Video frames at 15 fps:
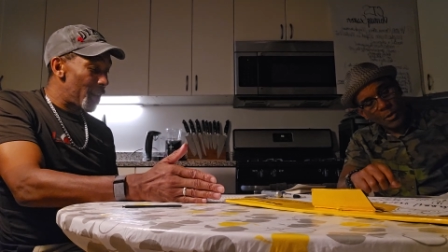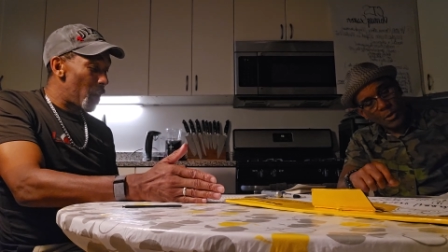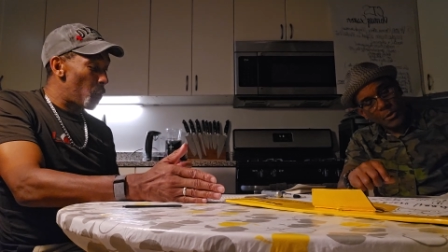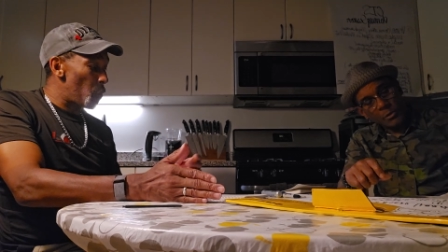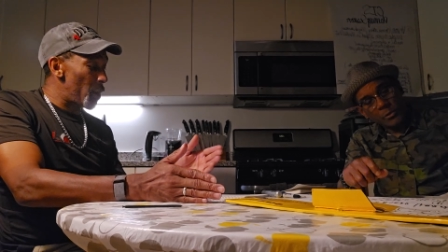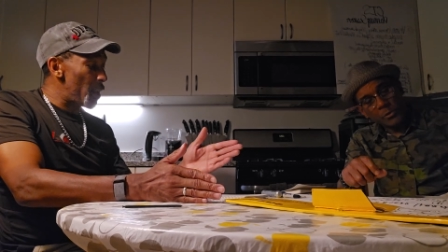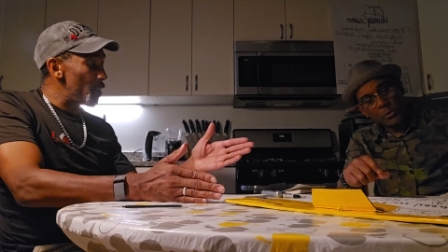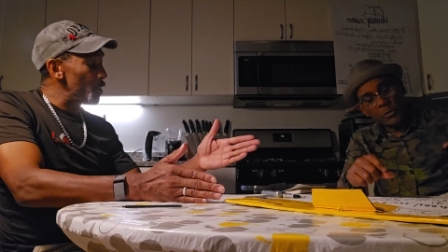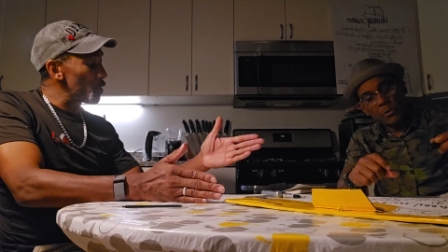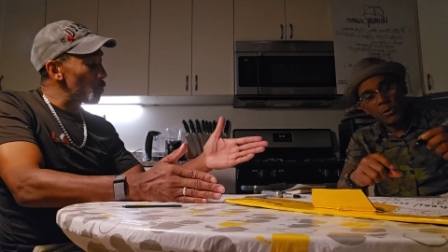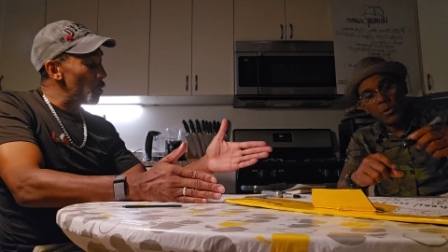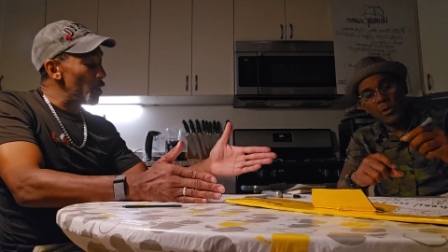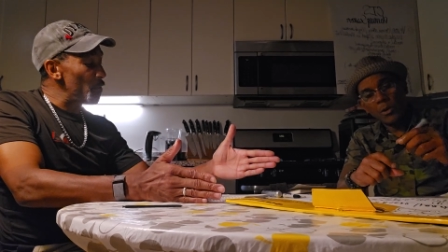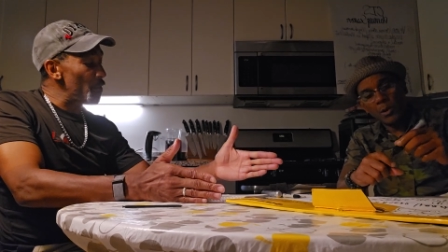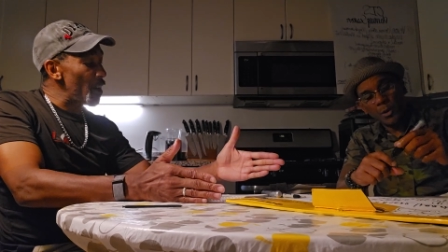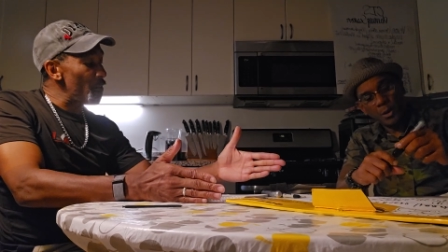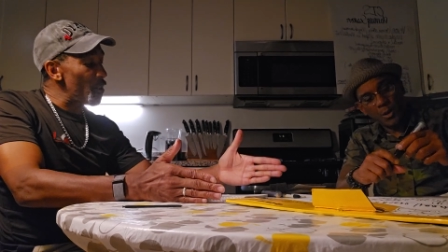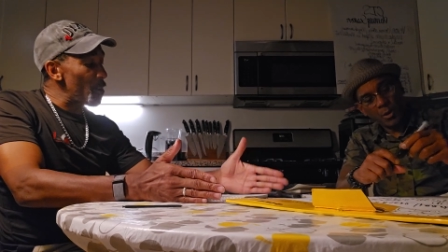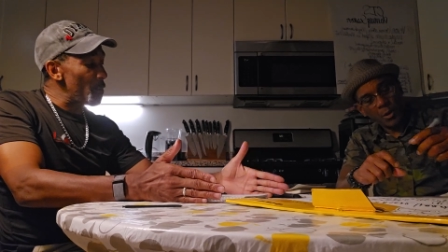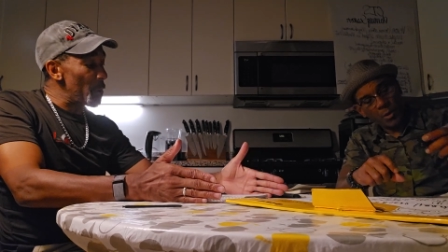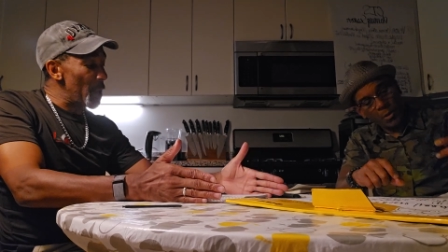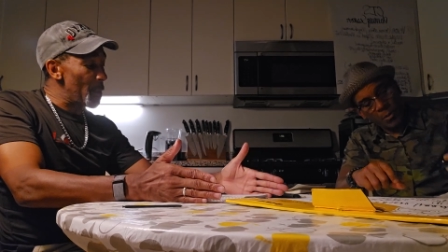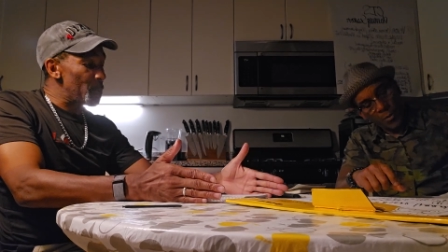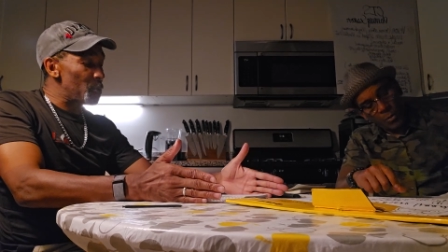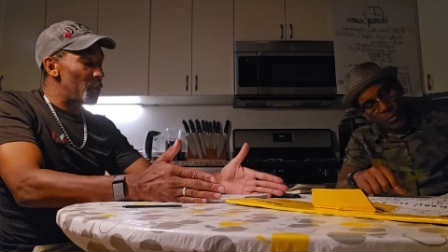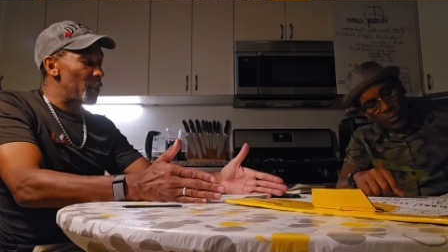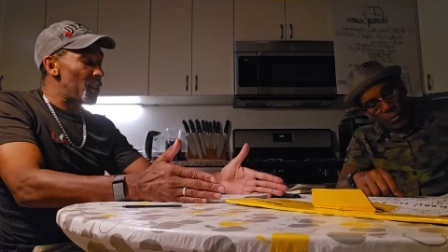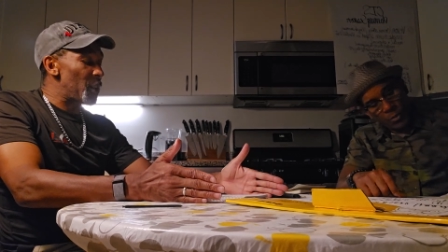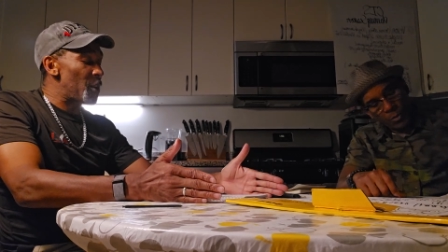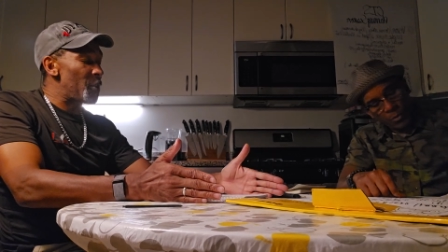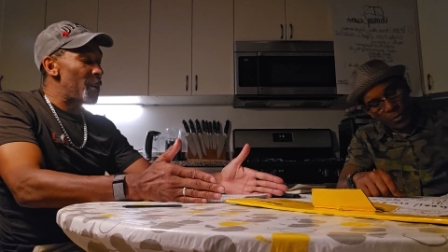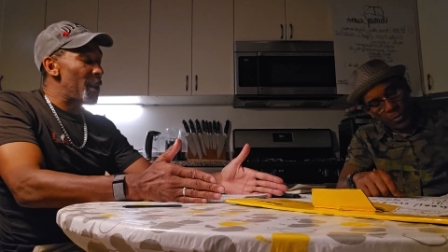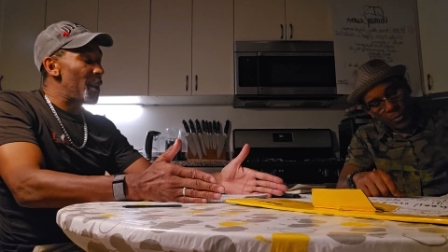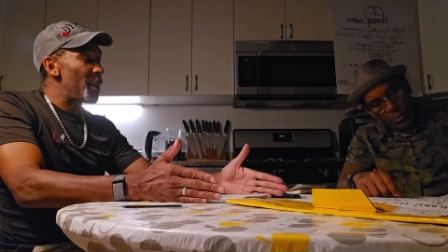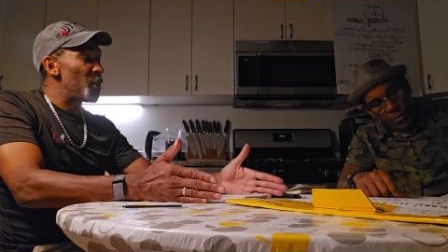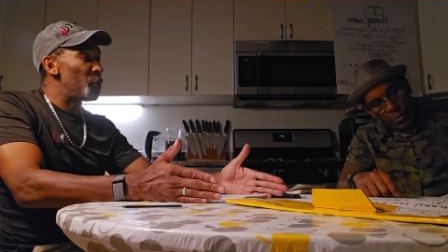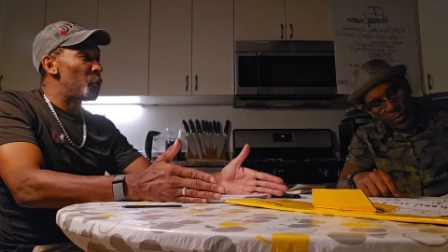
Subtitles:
and 125 RPMs will determine.